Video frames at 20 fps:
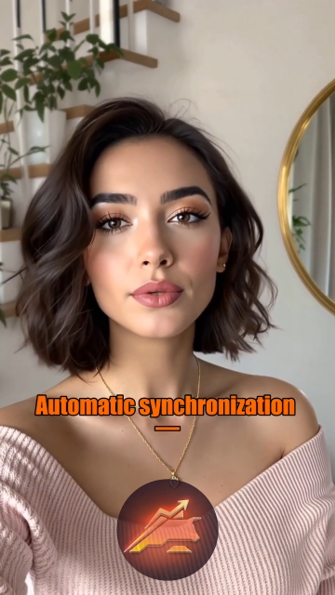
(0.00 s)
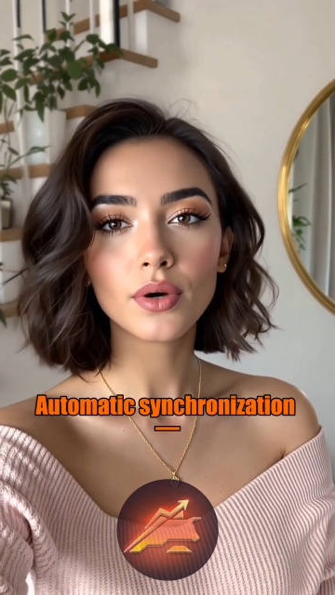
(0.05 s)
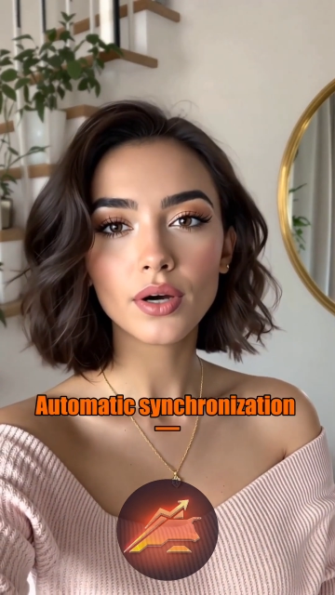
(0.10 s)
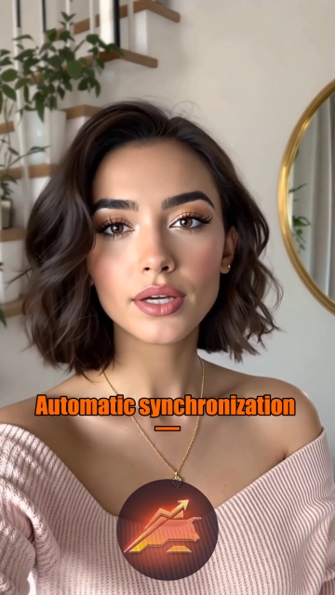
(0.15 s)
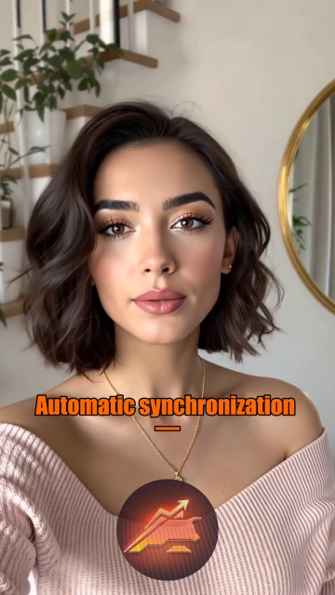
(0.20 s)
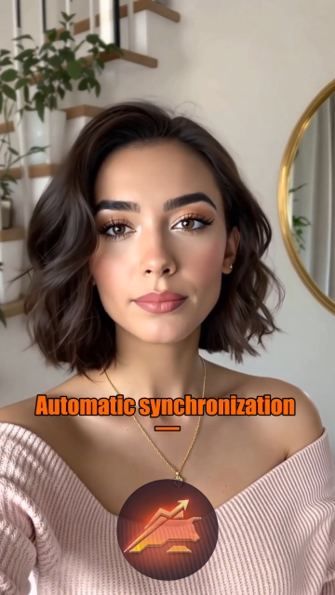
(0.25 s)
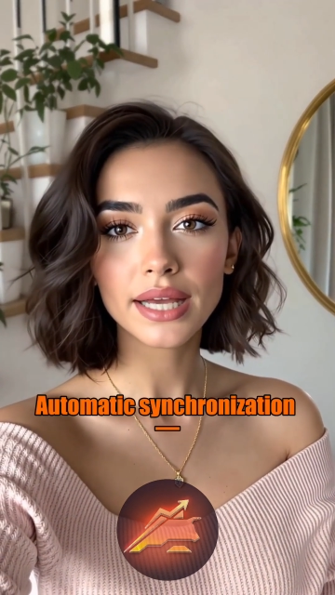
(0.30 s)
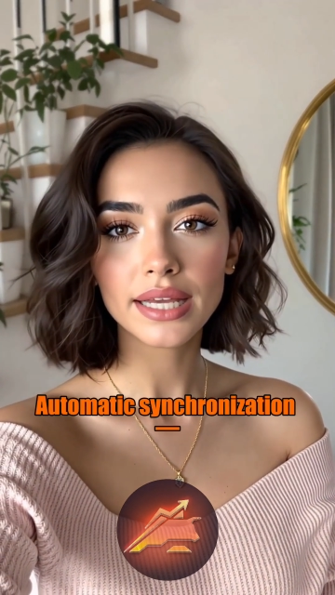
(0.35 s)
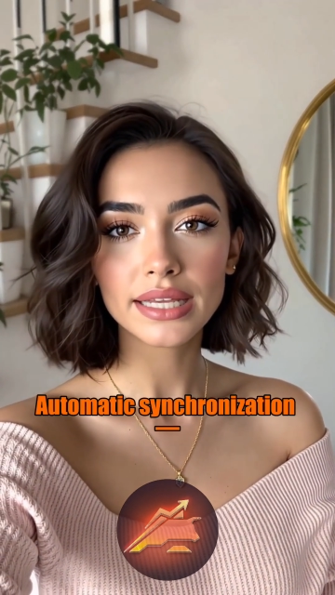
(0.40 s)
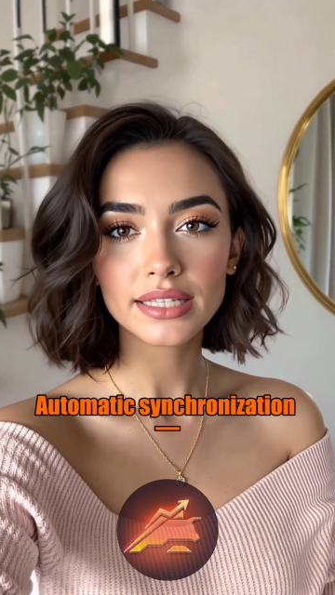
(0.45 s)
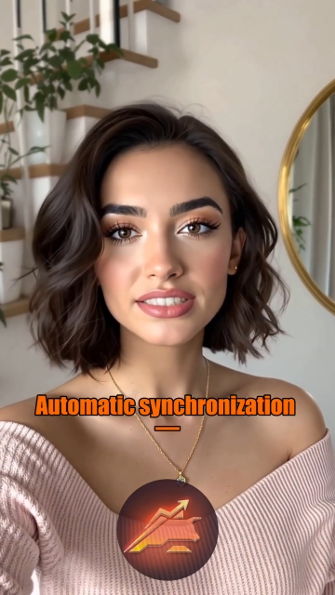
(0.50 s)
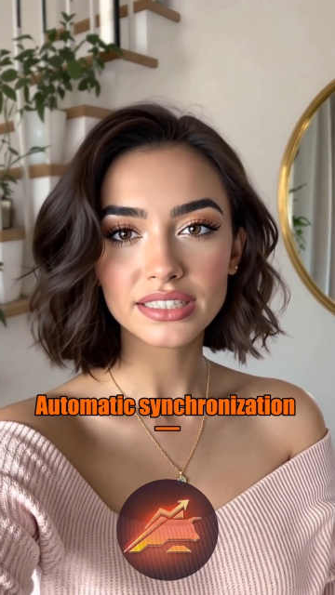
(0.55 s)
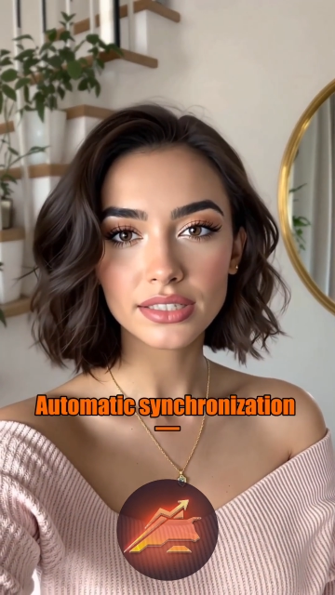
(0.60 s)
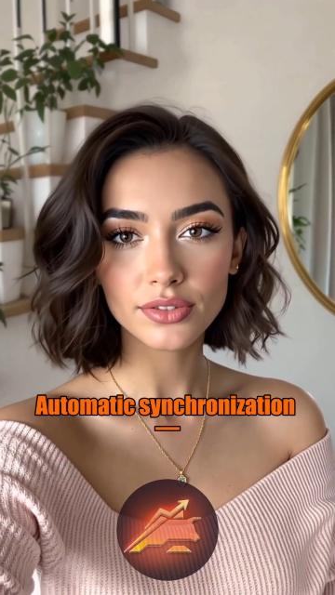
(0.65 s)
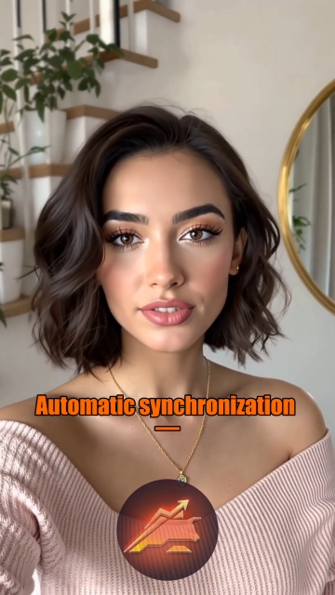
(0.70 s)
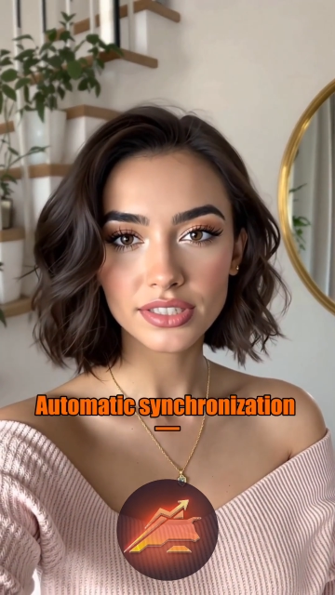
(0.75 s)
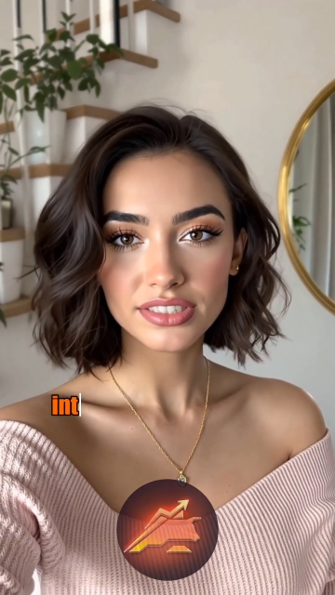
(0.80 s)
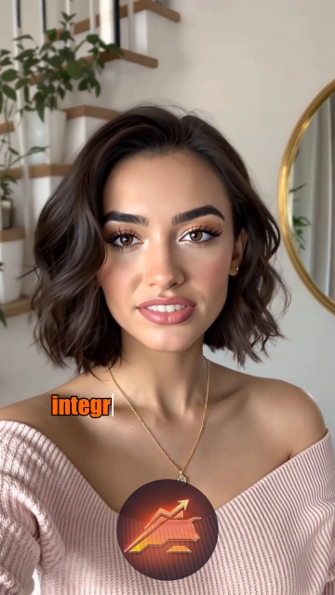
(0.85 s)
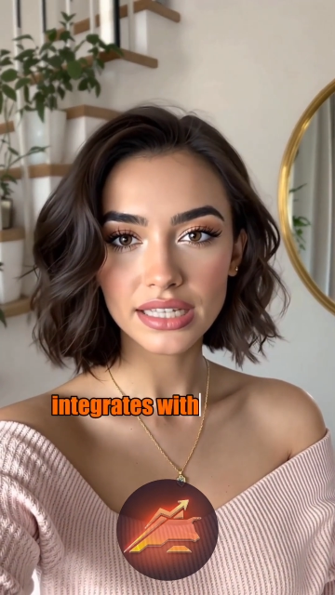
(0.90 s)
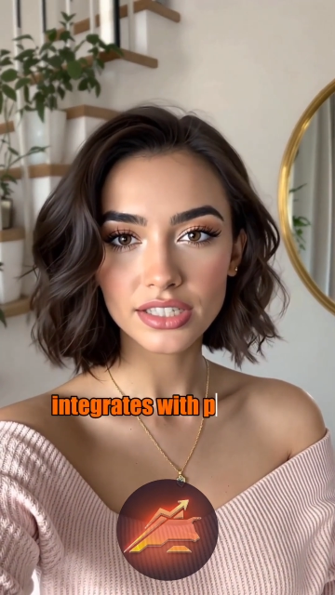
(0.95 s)
Automatic
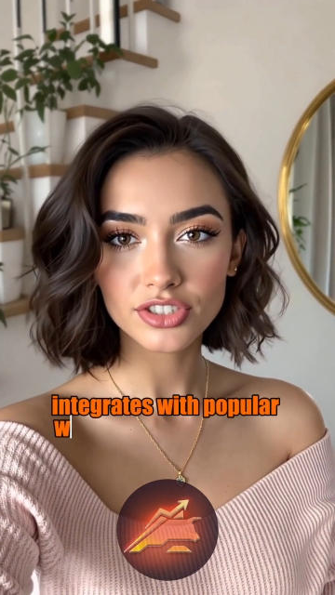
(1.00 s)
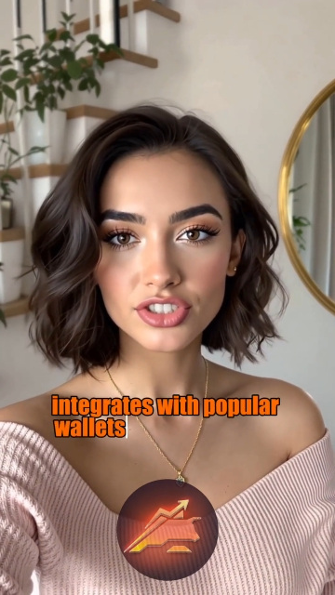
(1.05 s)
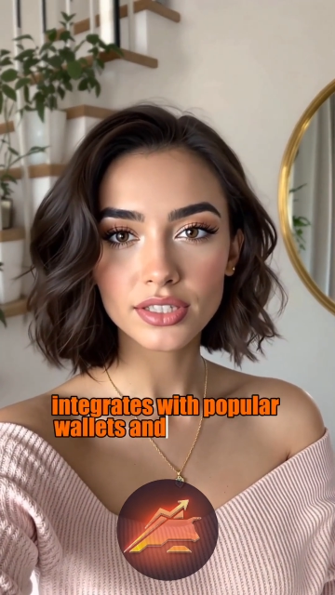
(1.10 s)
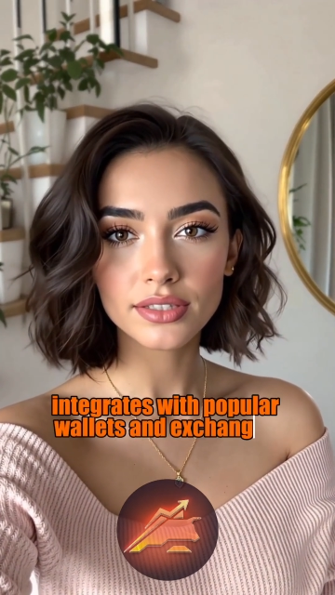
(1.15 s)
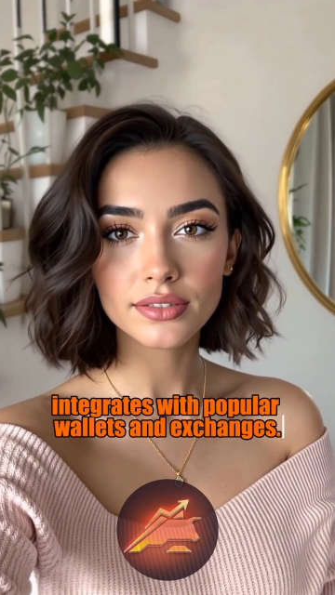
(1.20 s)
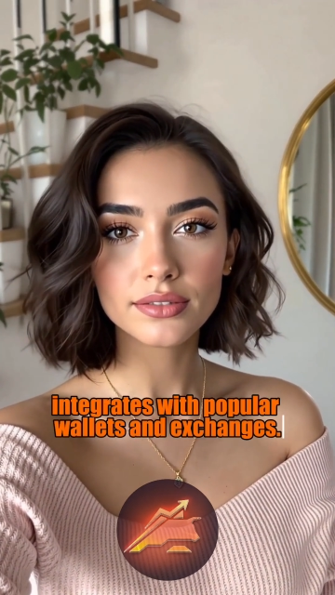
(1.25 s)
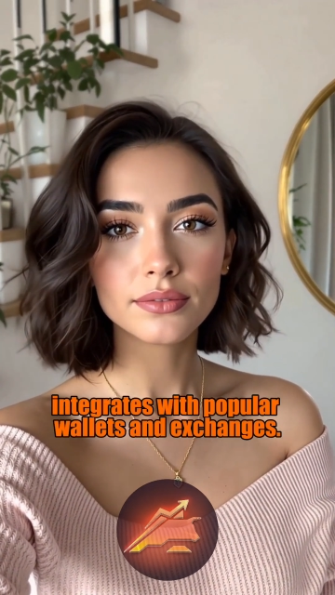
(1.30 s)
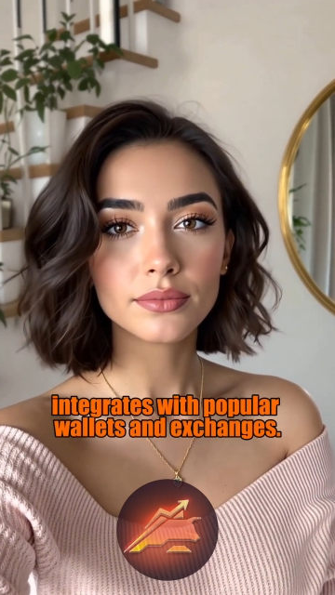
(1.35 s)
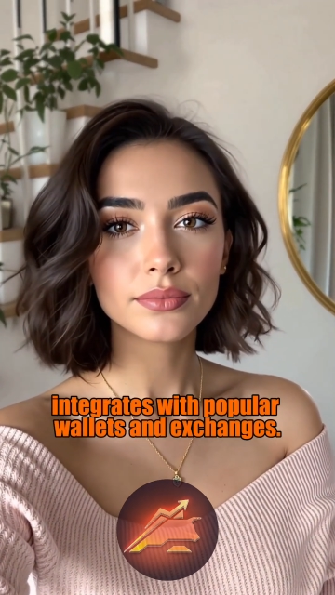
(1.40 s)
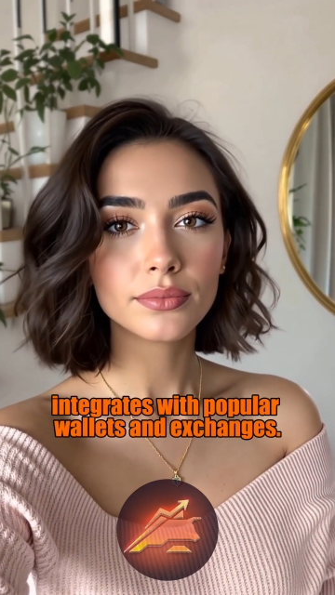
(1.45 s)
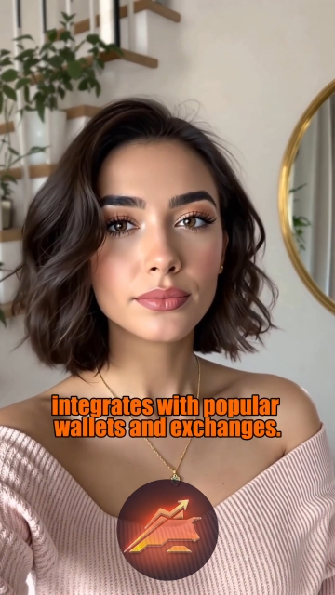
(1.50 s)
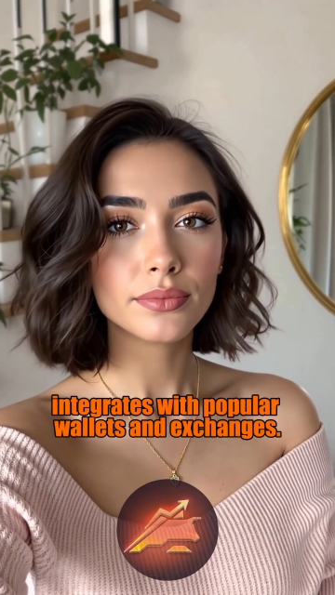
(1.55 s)
synchronization,